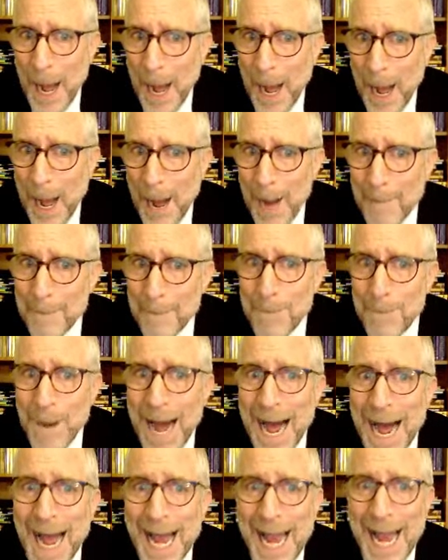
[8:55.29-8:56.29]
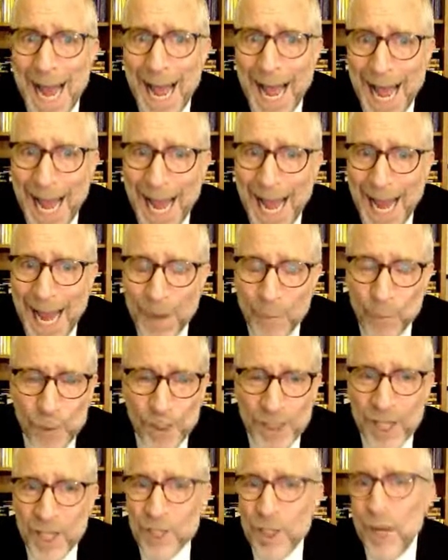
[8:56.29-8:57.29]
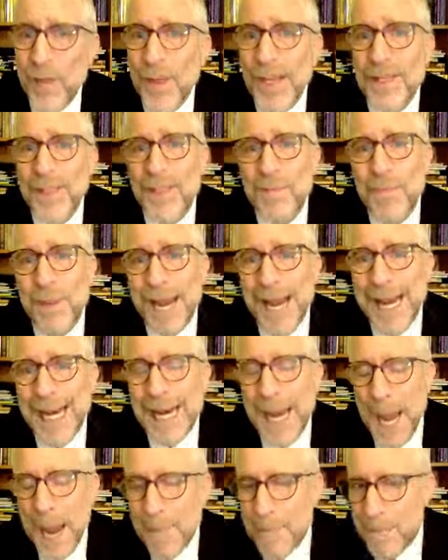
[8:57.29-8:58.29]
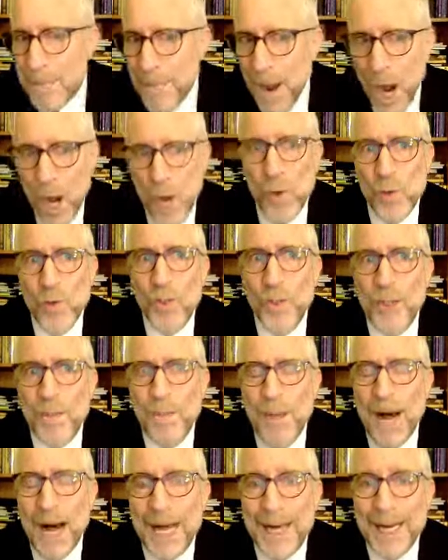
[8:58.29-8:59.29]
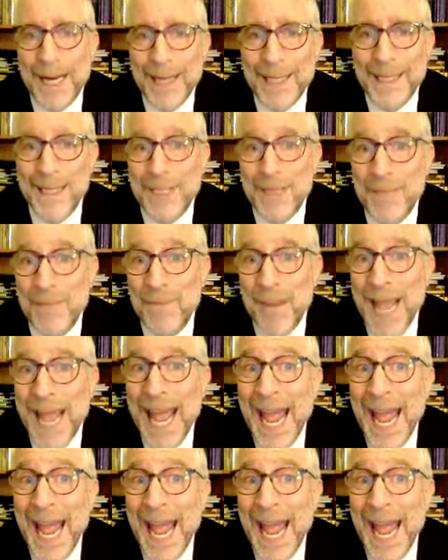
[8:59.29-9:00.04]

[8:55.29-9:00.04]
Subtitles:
by a religion that's being imposed upon us.